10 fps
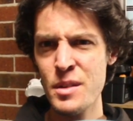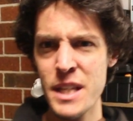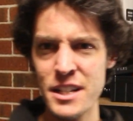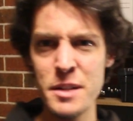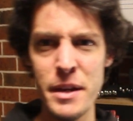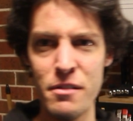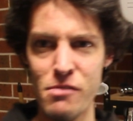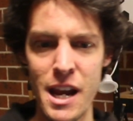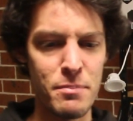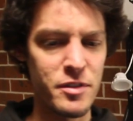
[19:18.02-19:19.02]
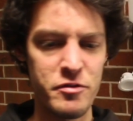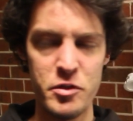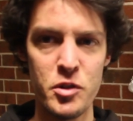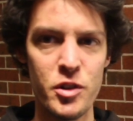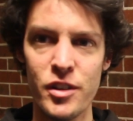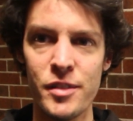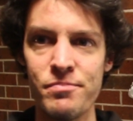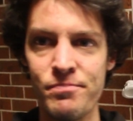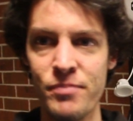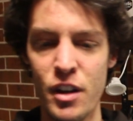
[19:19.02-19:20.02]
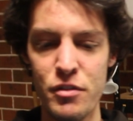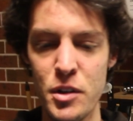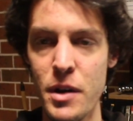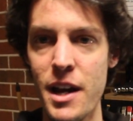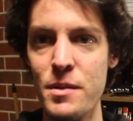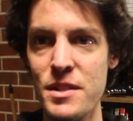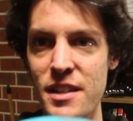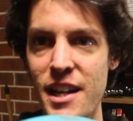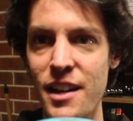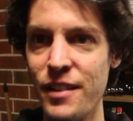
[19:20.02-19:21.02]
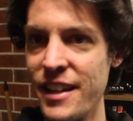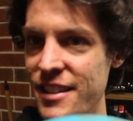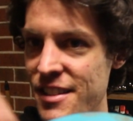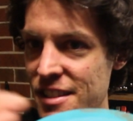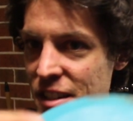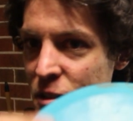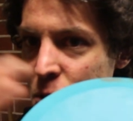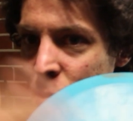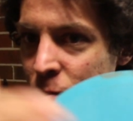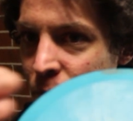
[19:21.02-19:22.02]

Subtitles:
it's actually been wrapped for a few hours now, and it's still